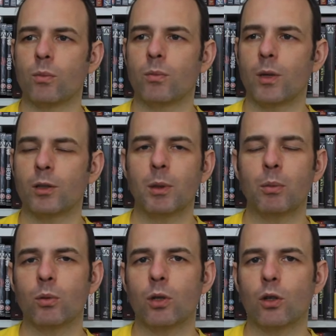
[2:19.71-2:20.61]
As
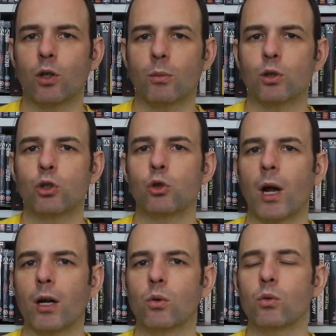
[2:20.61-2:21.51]
people turn up
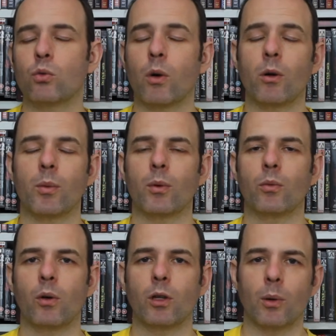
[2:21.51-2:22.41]
strangled round
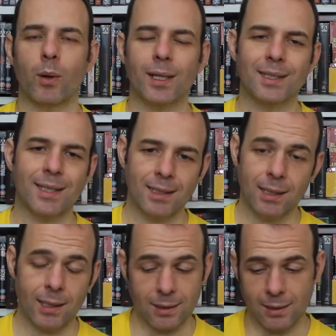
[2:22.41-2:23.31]
about his city,
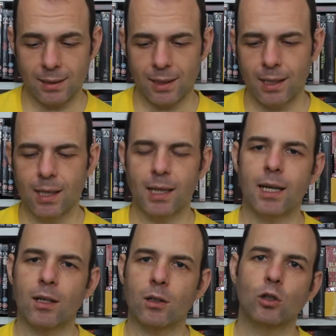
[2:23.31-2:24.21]
this is in the
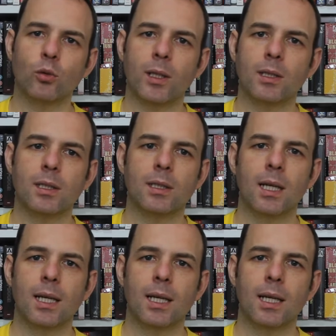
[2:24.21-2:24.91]
early 20s,